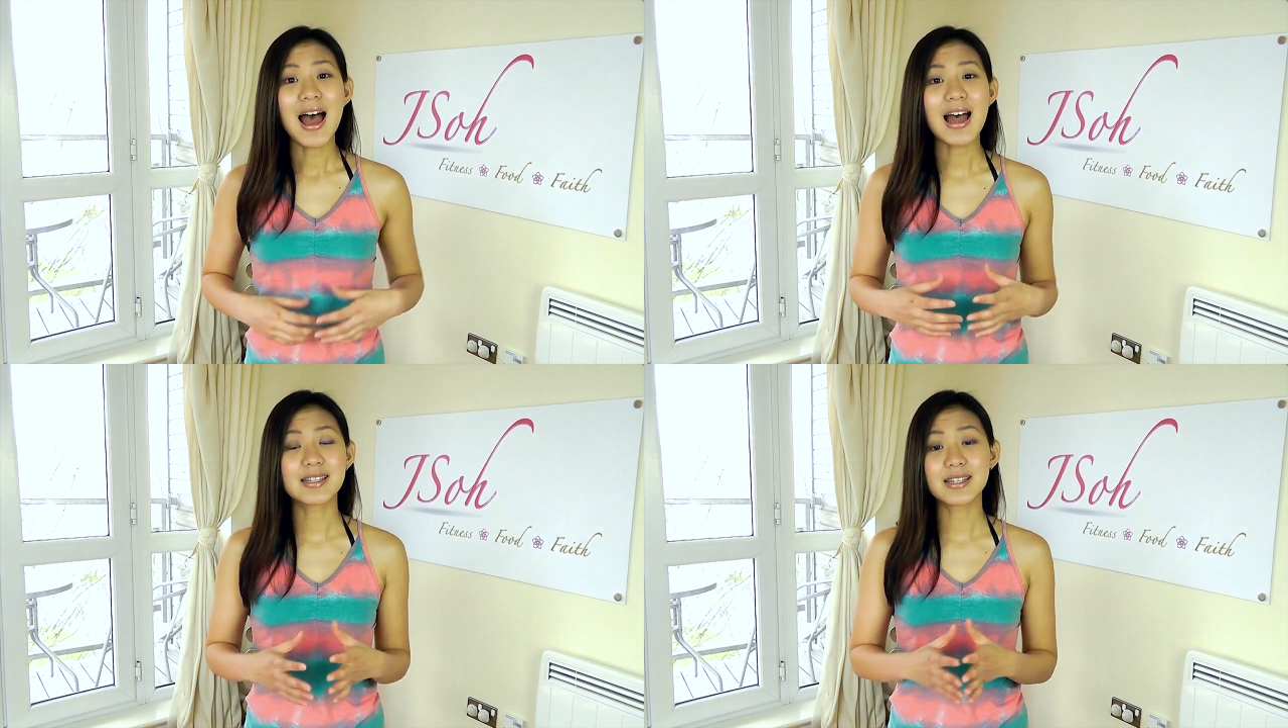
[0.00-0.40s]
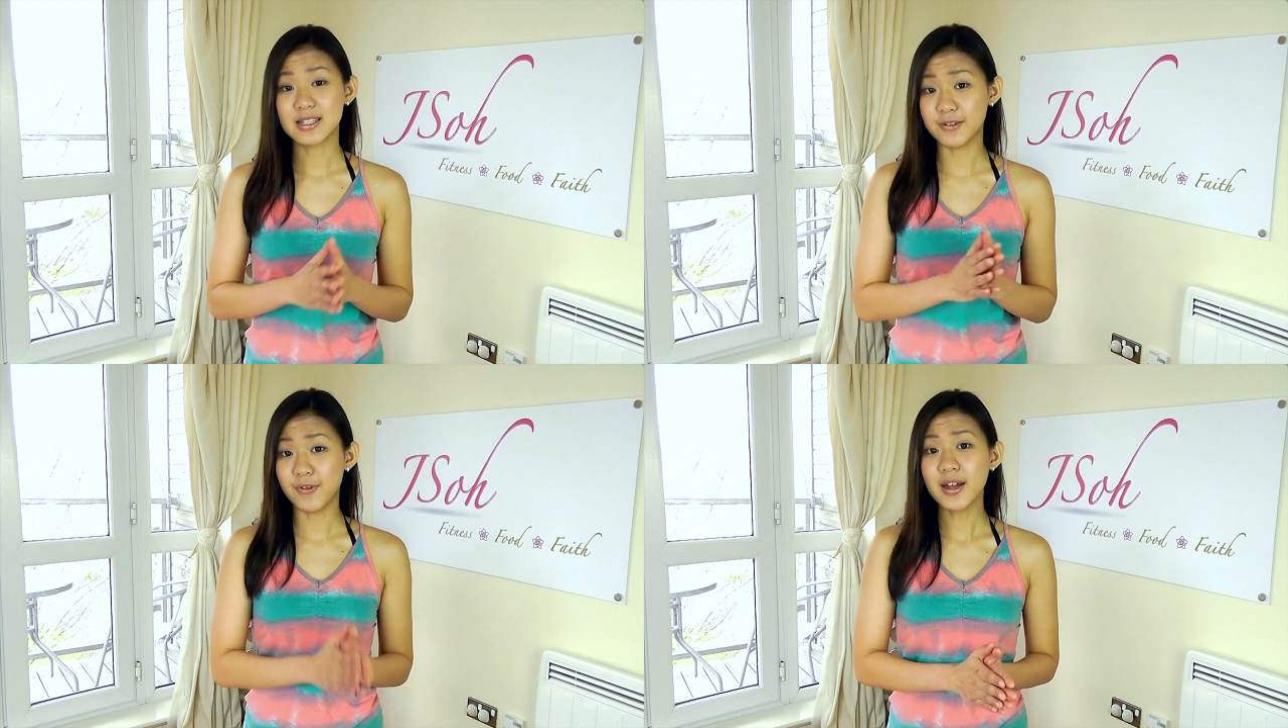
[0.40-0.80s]
and
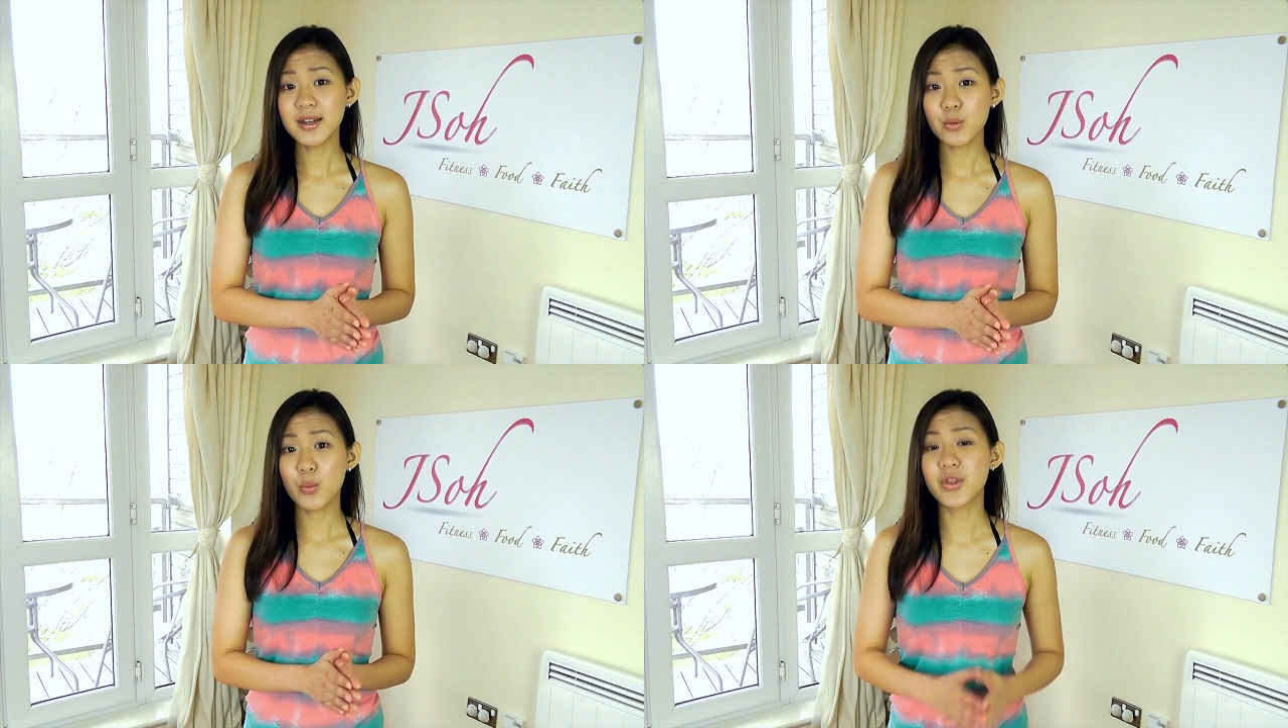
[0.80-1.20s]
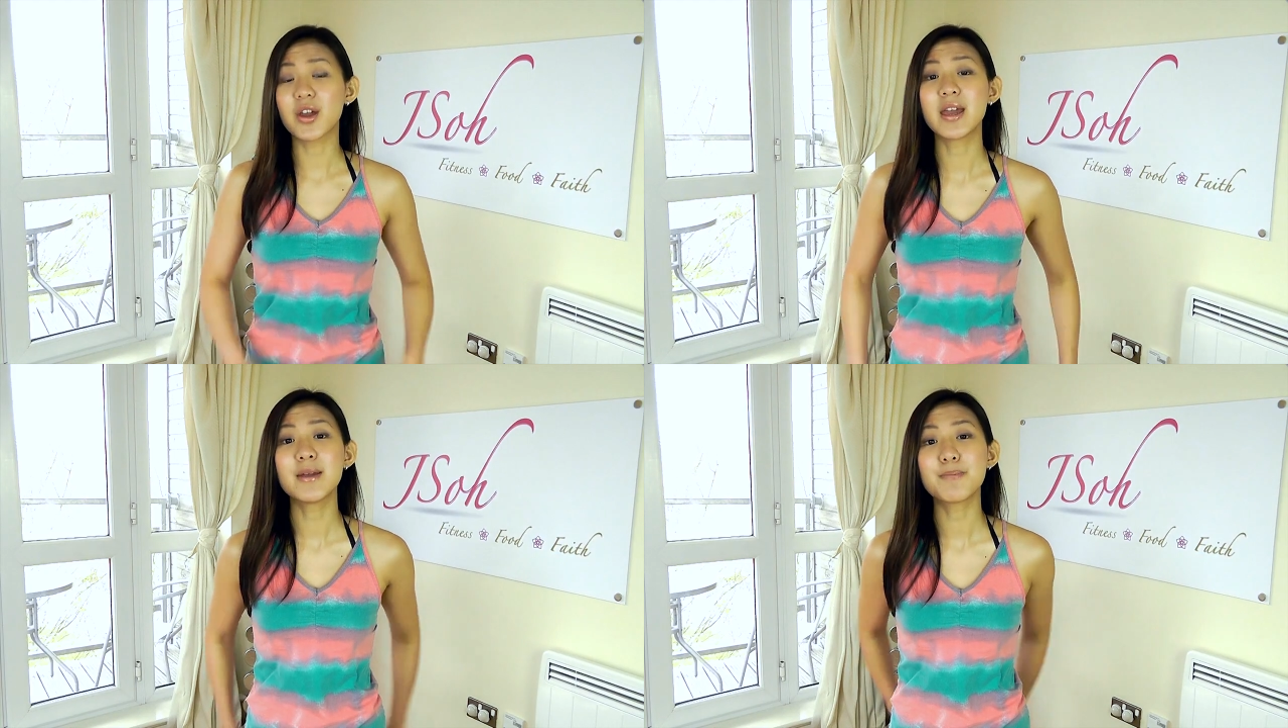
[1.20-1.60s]
divide it with
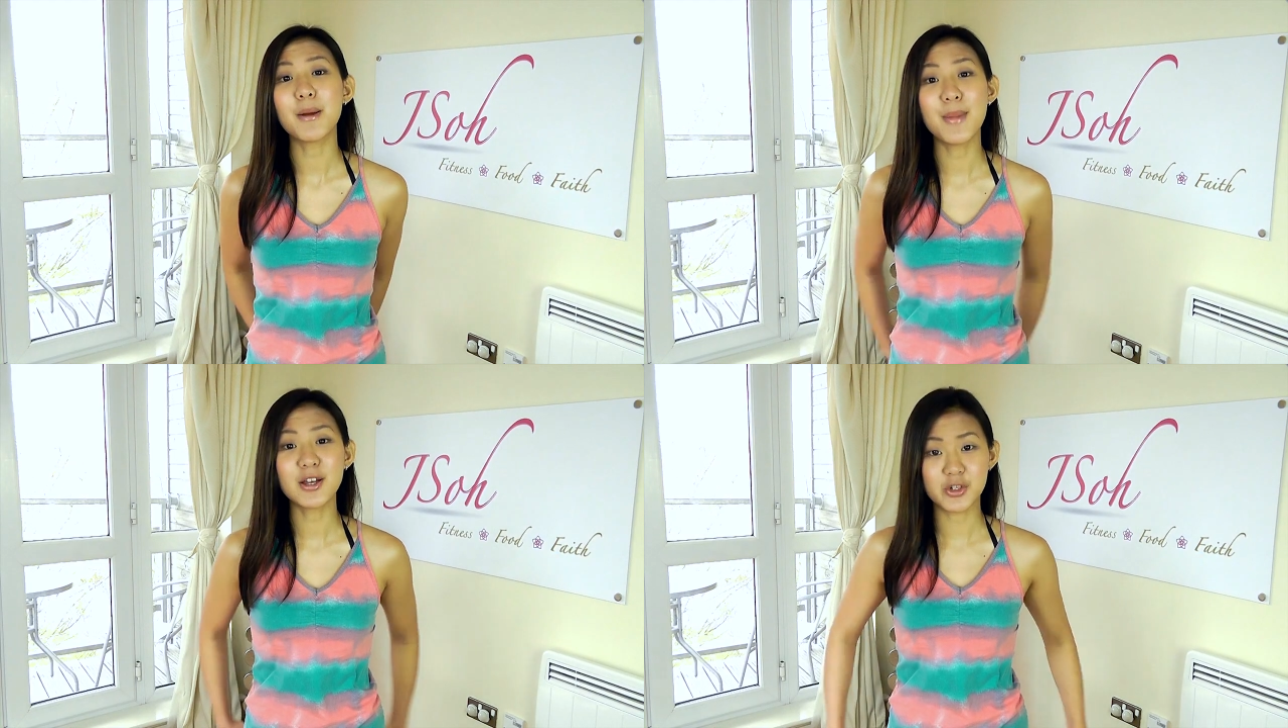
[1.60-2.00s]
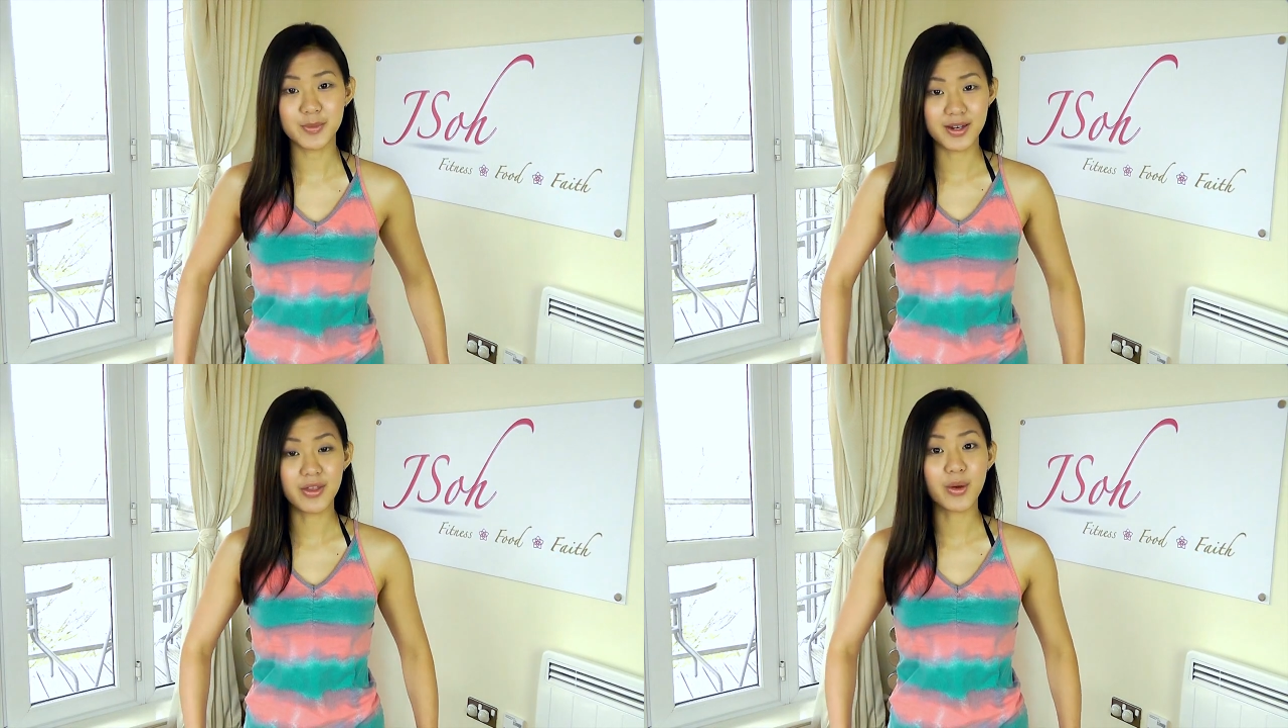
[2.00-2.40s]
your hip measurement,